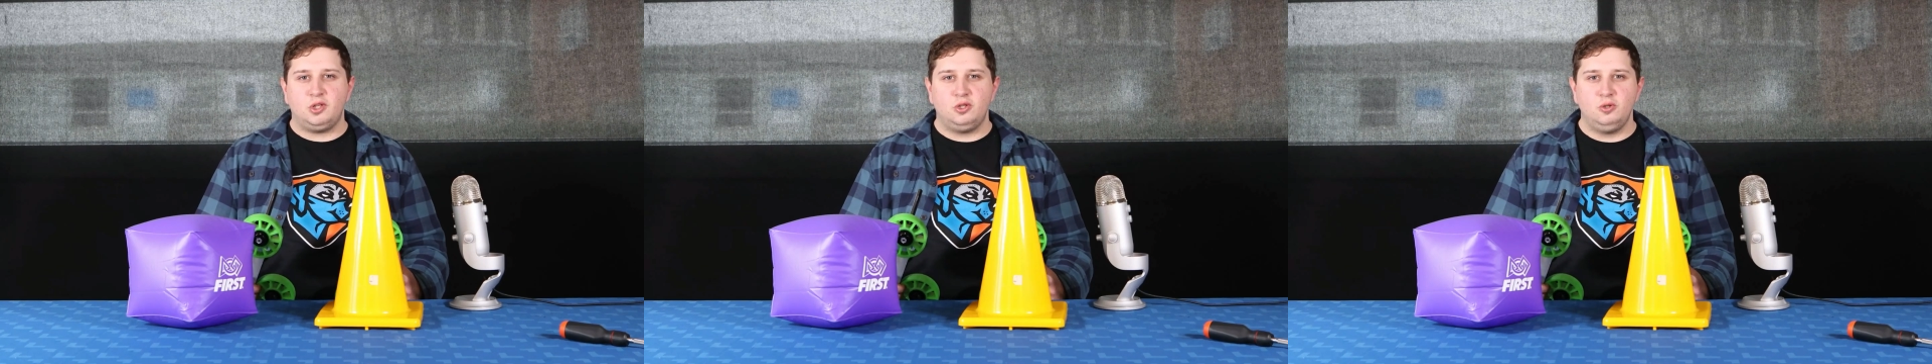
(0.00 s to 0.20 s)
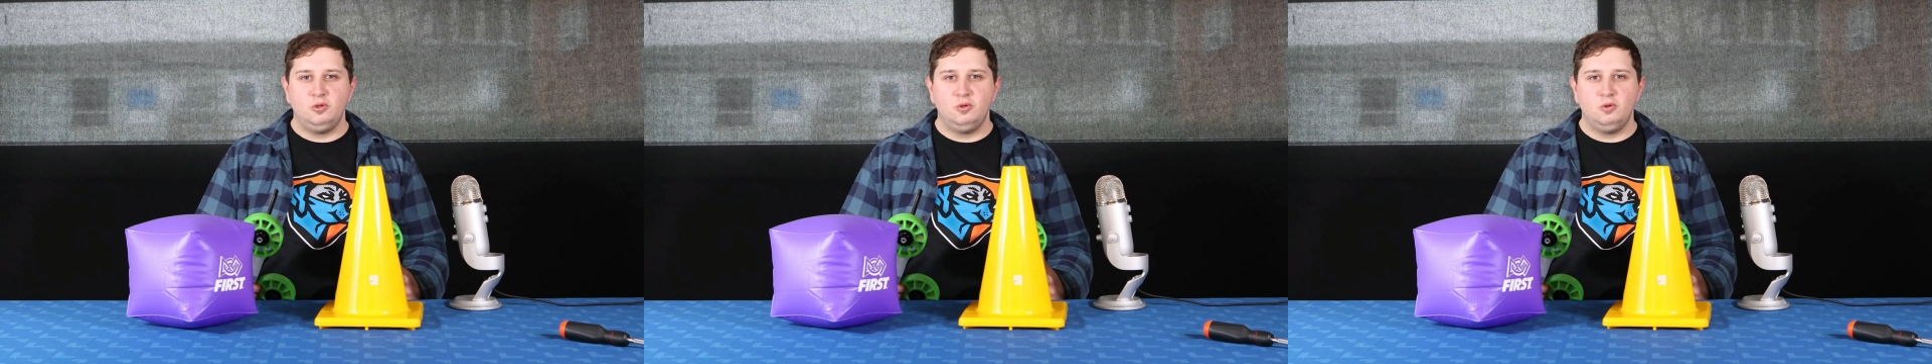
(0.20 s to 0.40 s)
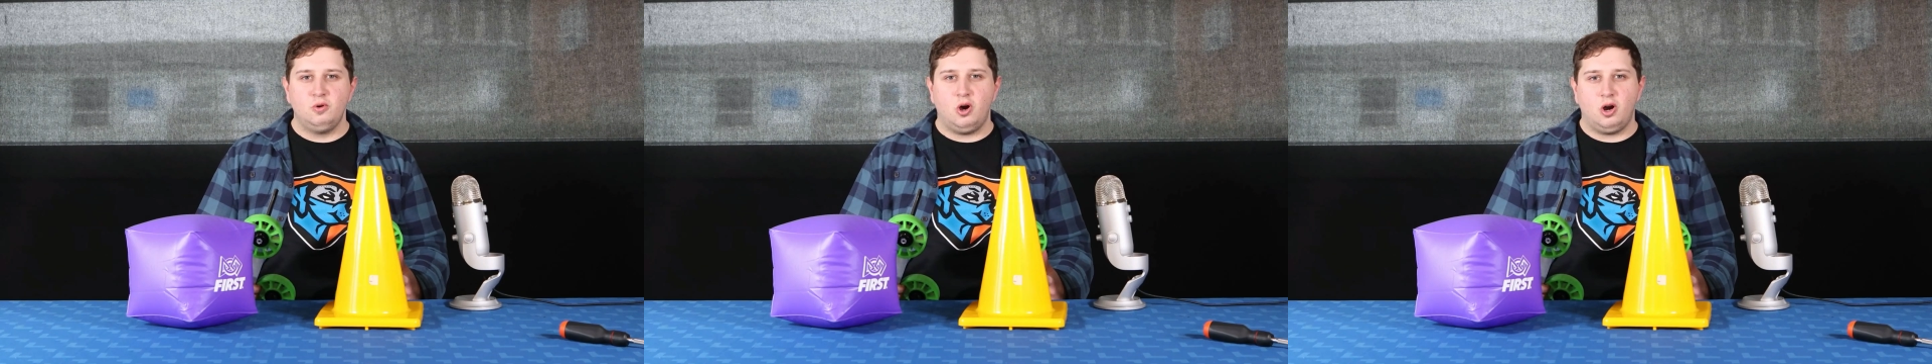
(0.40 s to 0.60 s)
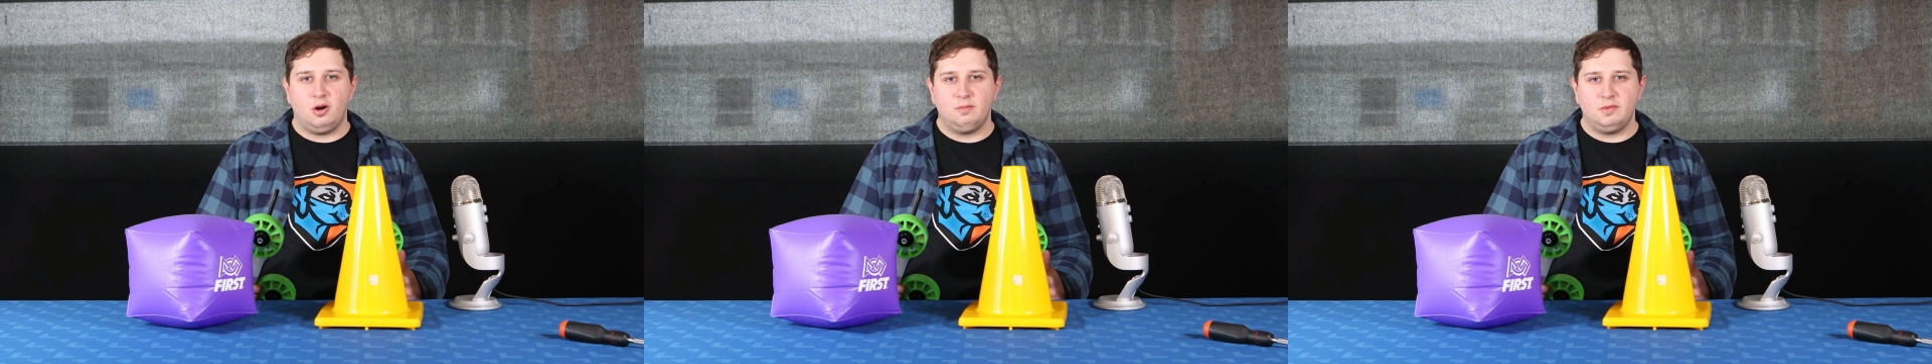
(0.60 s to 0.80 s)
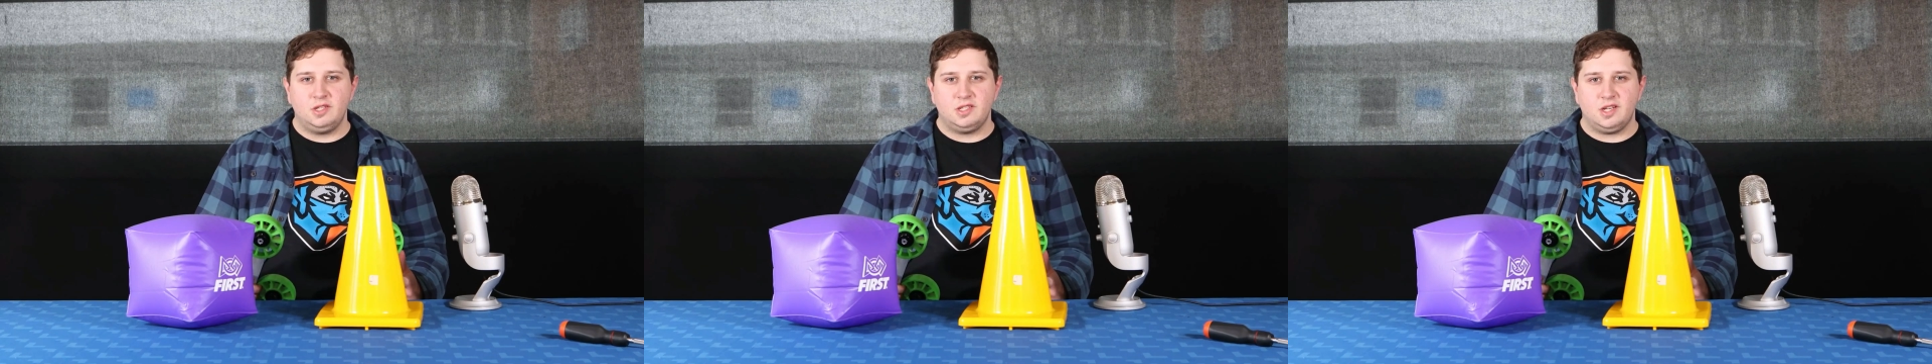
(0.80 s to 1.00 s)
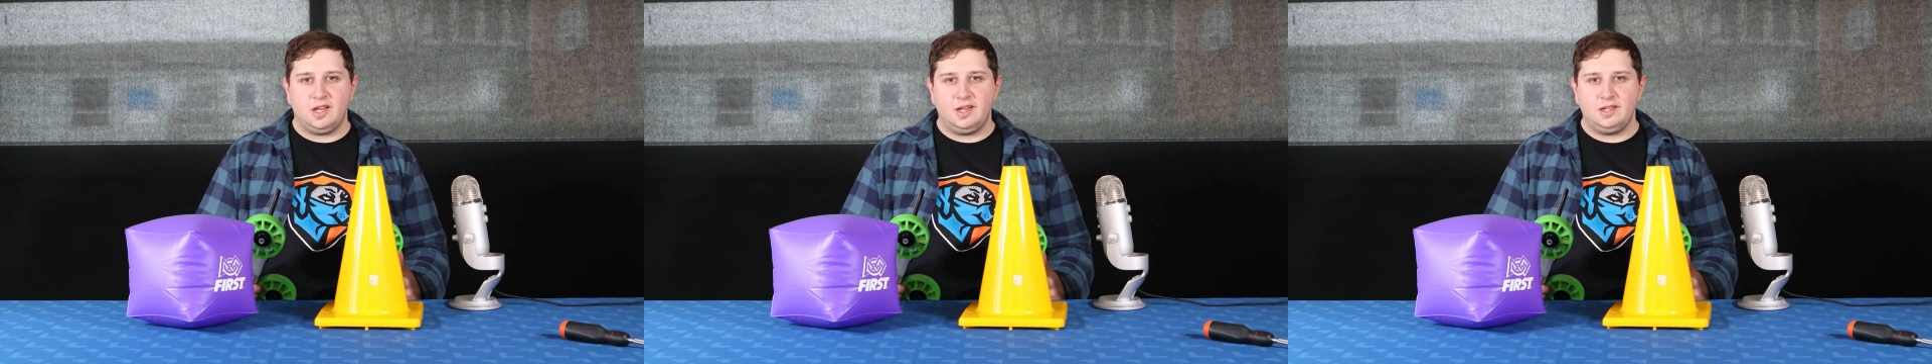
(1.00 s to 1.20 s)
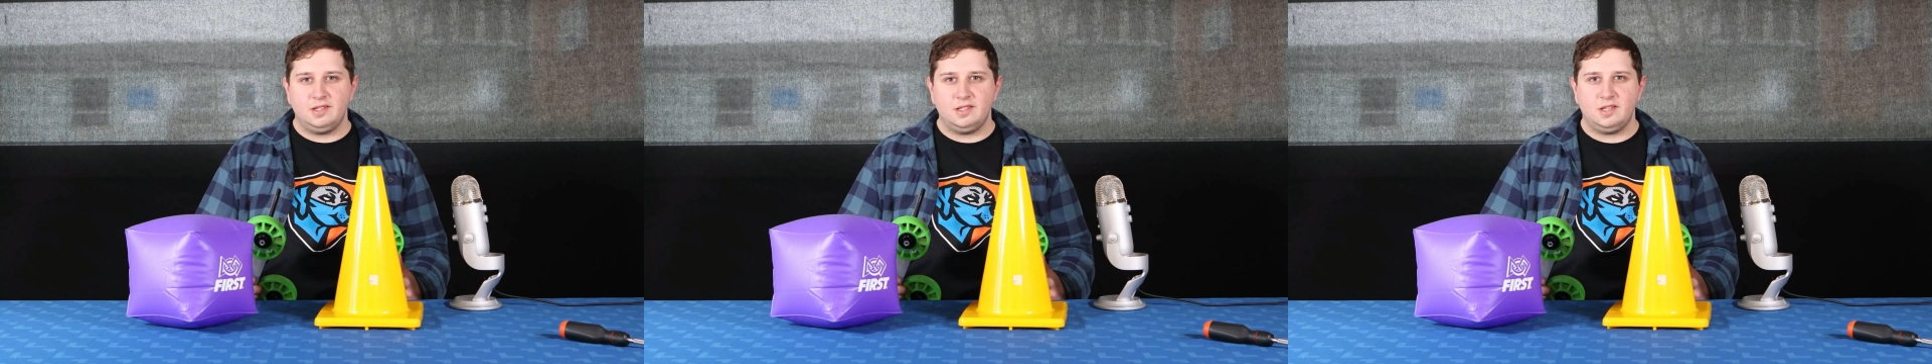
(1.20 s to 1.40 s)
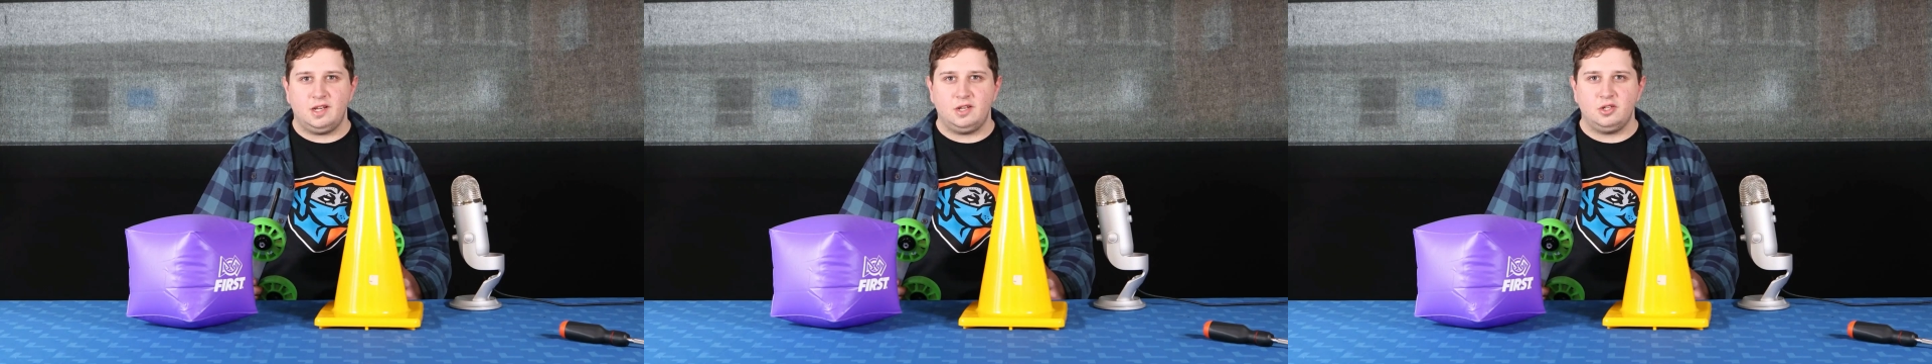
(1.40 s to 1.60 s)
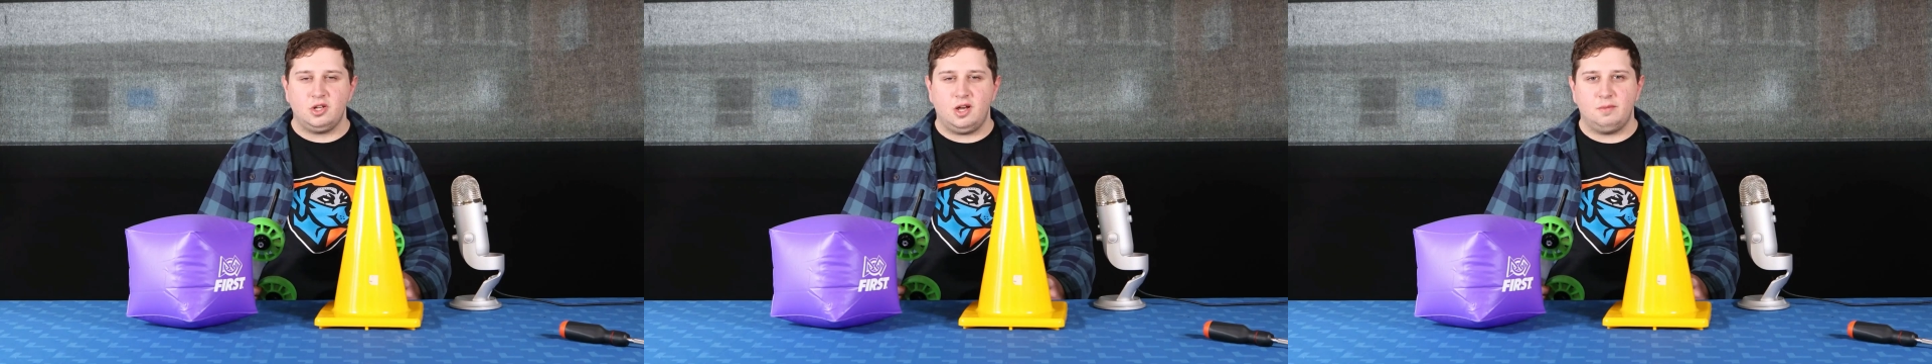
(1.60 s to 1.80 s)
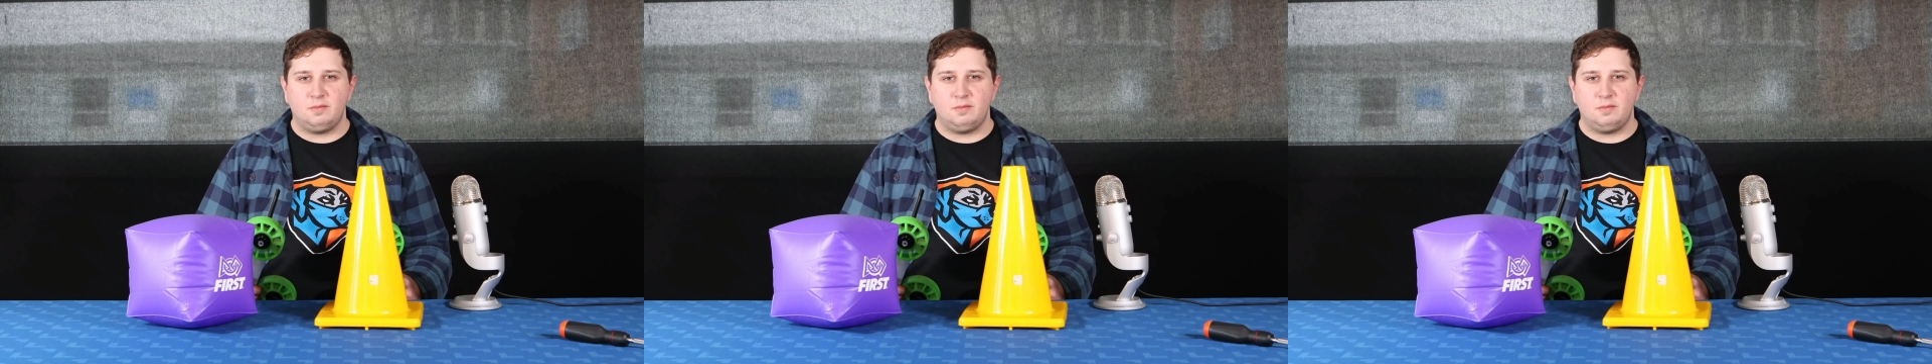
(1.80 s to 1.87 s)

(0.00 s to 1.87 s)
2 arm designs and